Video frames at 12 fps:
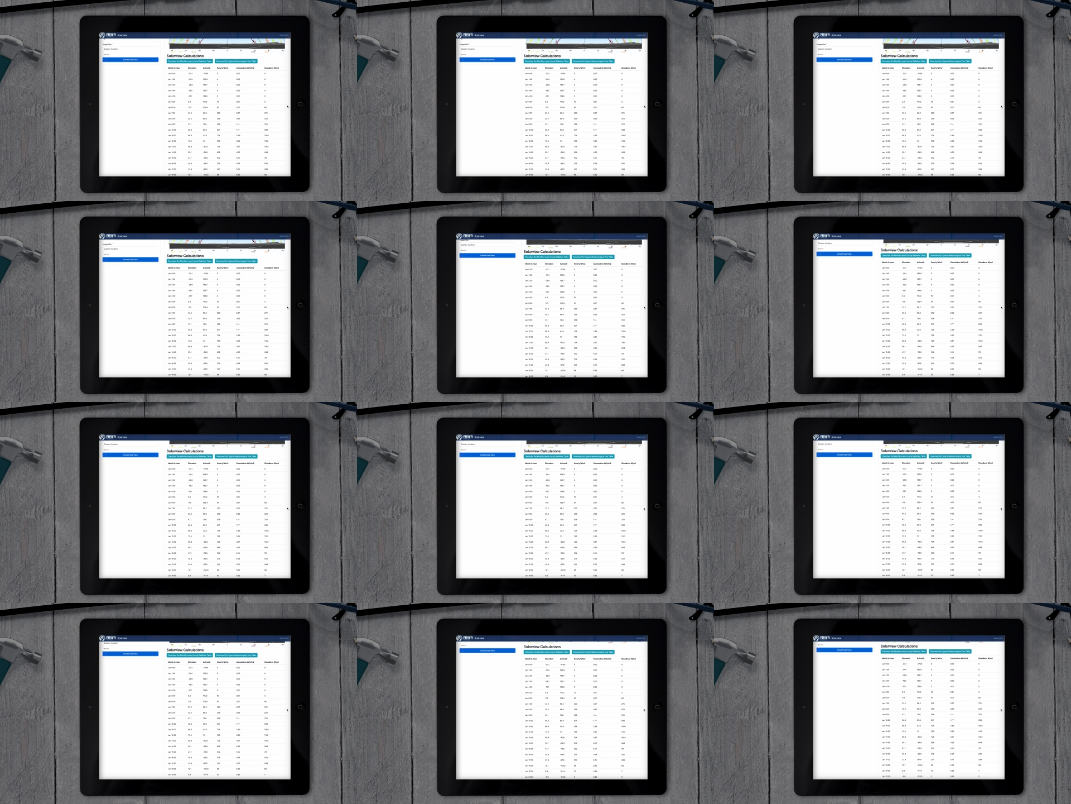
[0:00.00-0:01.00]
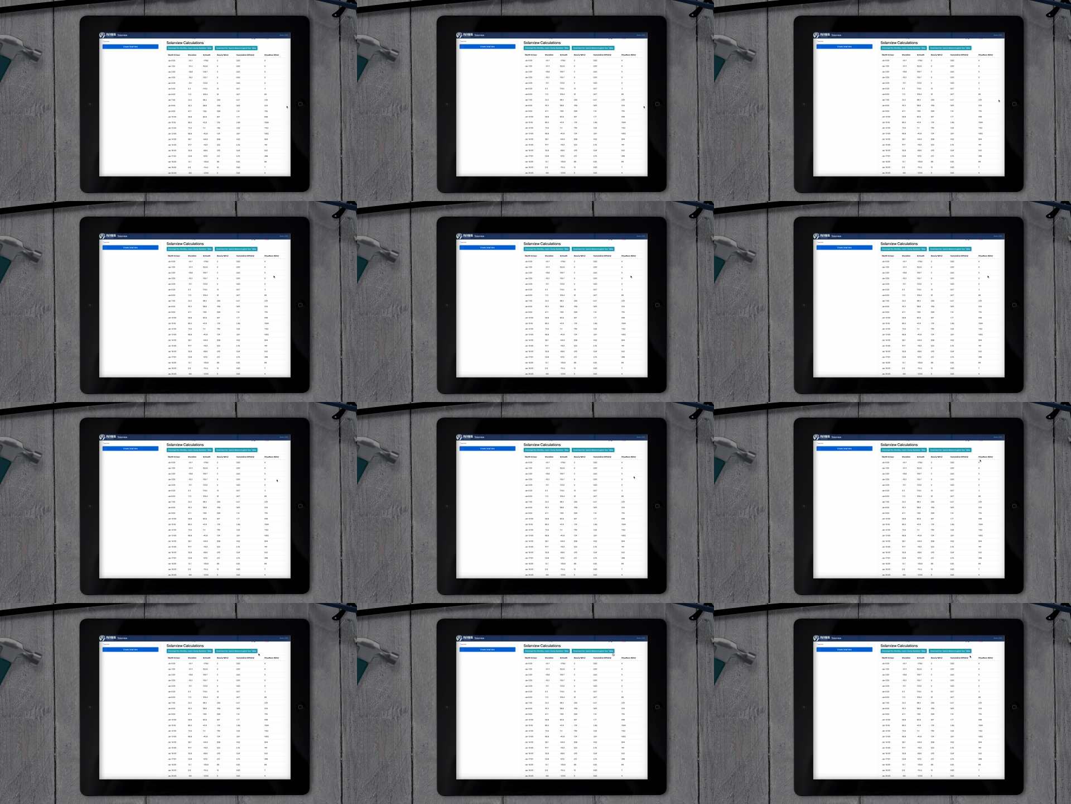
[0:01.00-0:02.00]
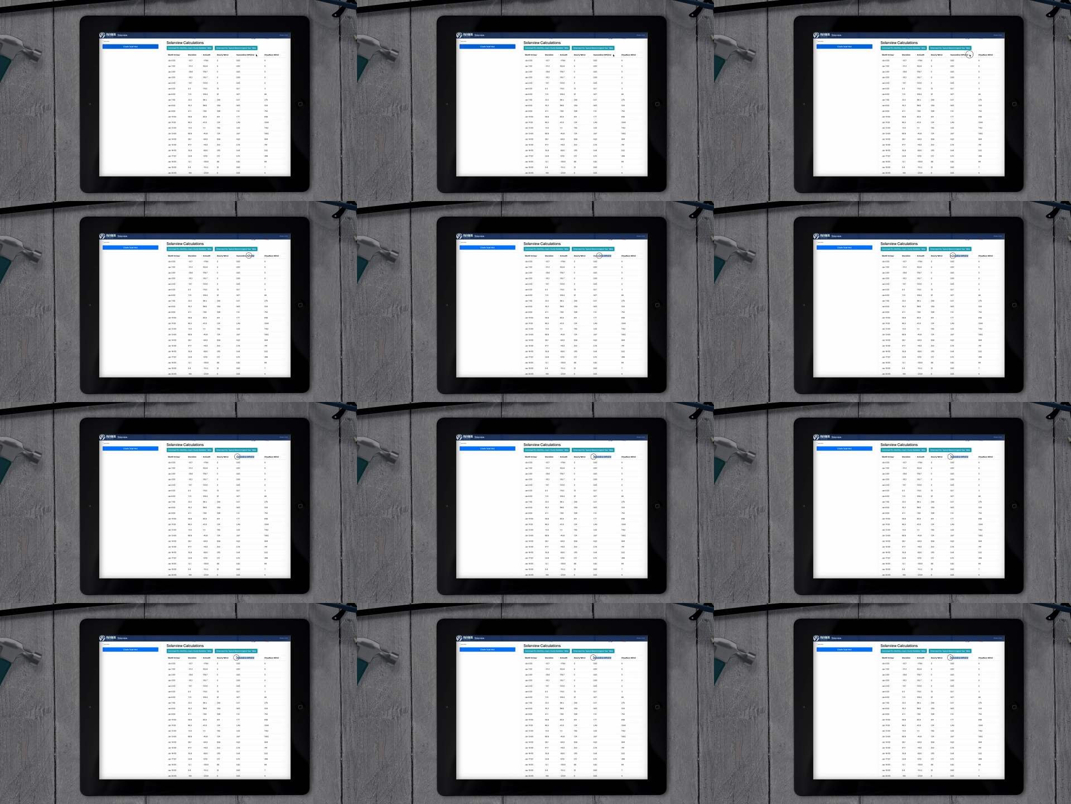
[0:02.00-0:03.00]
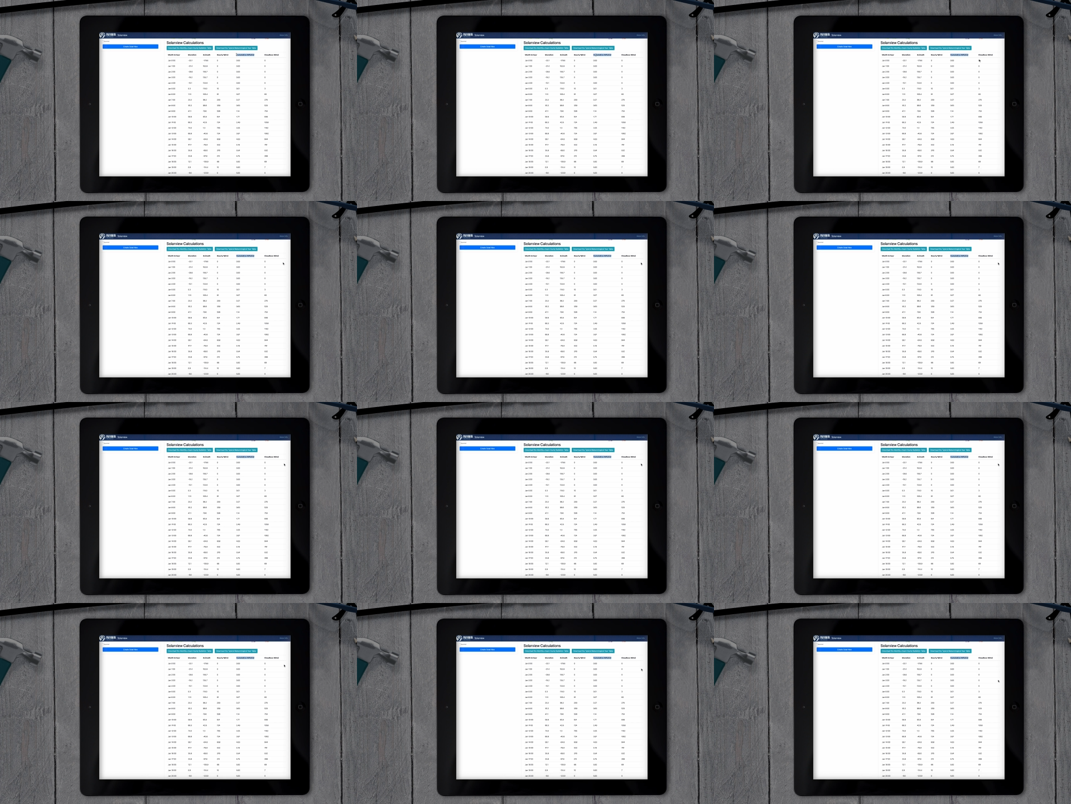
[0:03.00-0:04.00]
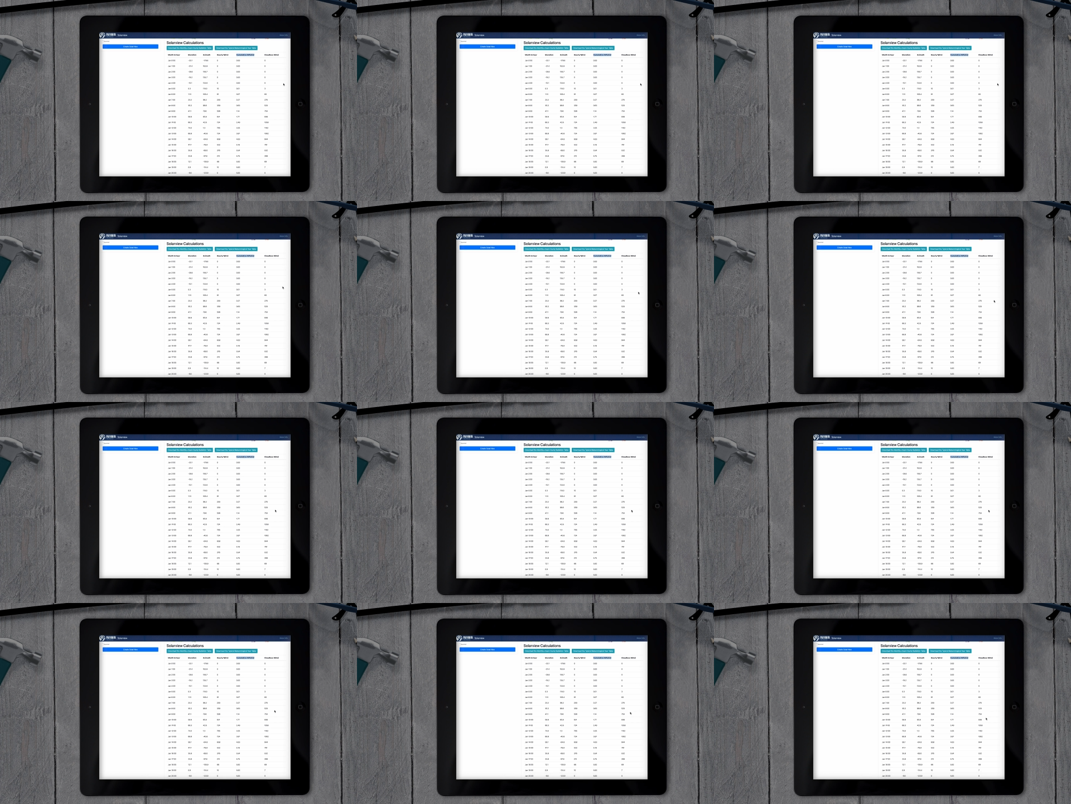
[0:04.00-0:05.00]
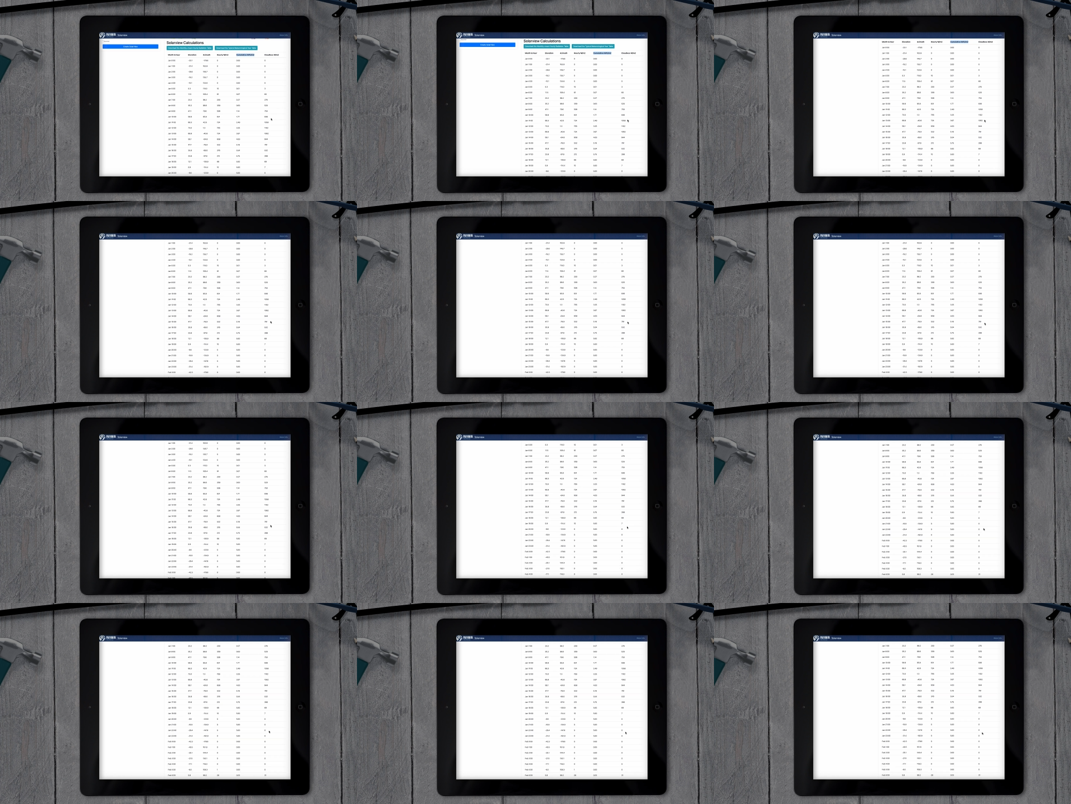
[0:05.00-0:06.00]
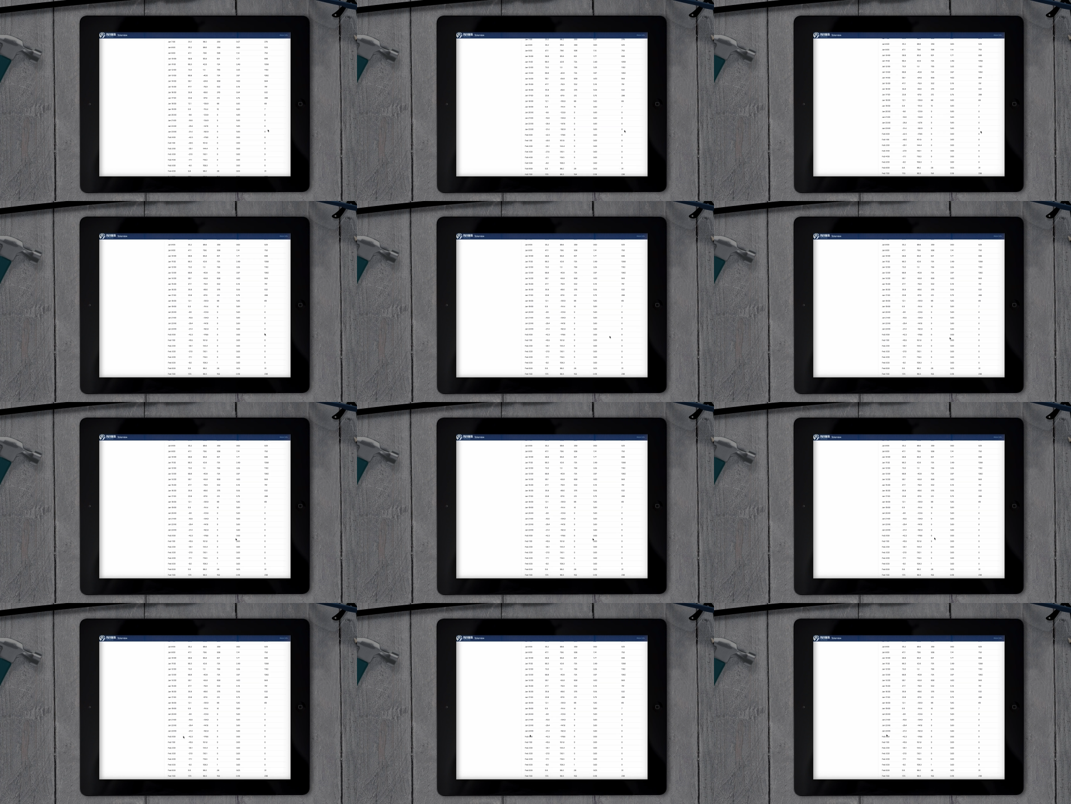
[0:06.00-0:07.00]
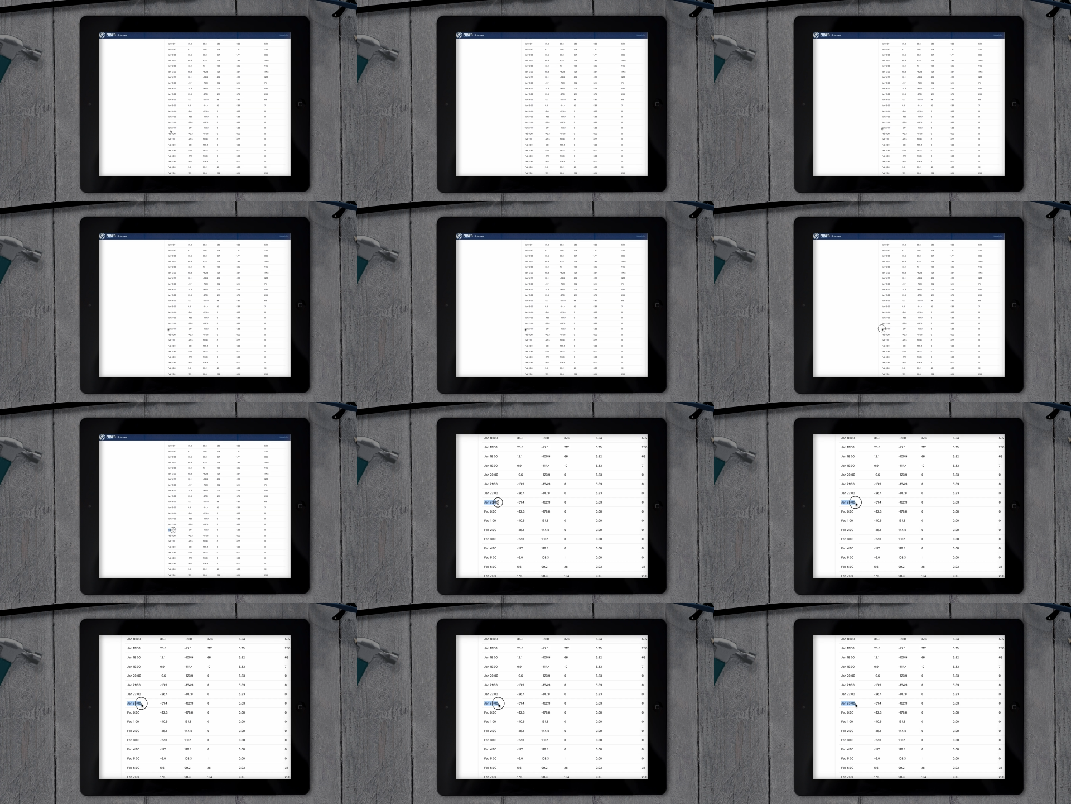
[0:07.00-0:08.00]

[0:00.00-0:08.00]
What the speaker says: Nobody's mouth can be seen.